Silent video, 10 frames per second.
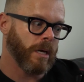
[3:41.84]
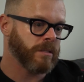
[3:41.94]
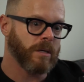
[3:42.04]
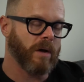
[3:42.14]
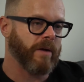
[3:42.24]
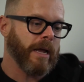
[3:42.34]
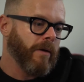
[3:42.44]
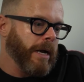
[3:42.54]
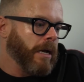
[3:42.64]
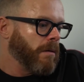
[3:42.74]
And so I rang
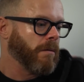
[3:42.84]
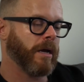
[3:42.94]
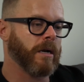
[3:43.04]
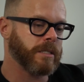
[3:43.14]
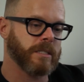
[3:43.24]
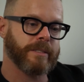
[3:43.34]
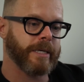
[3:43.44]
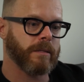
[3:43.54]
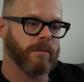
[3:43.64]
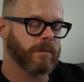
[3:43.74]
Eric and I just
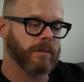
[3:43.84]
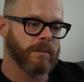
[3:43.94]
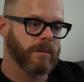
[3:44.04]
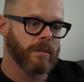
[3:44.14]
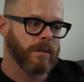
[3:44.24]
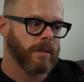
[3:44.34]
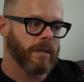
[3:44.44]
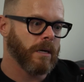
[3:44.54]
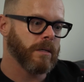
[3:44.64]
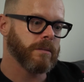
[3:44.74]
said, look,
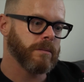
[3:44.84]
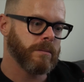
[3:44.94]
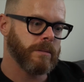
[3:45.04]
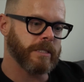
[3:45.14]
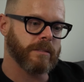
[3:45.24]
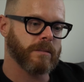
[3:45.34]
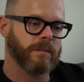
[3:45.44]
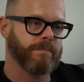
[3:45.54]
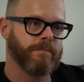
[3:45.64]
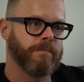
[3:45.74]
Des
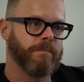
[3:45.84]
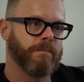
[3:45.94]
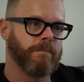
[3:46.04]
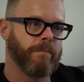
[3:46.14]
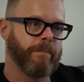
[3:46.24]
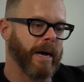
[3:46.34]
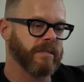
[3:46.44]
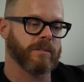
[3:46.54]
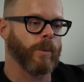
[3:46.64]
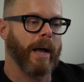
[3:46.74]
has
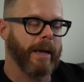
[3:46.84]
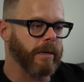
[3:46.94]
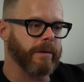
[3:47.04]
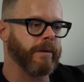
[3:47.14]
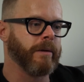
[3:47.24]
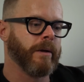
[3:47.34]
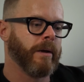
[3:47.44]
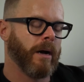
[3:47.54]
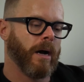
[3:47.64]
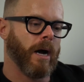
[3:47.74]
passed away, and
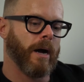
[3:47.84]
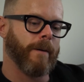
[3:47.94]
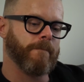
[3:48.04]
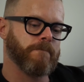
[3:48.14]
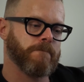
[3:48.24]
I